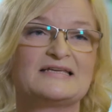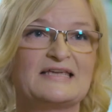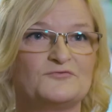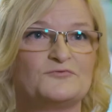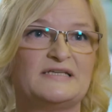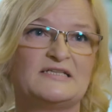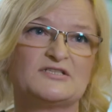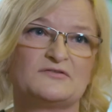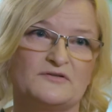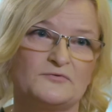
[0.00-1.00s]
can
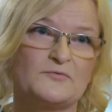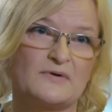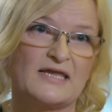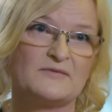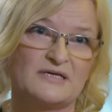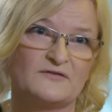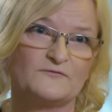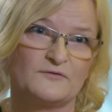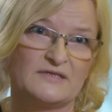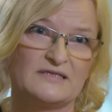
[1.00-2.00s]
reach the requirement
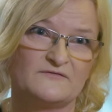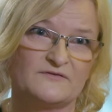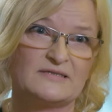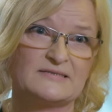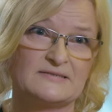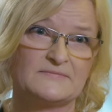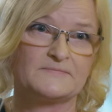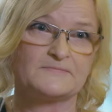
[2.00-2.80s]
for the infant.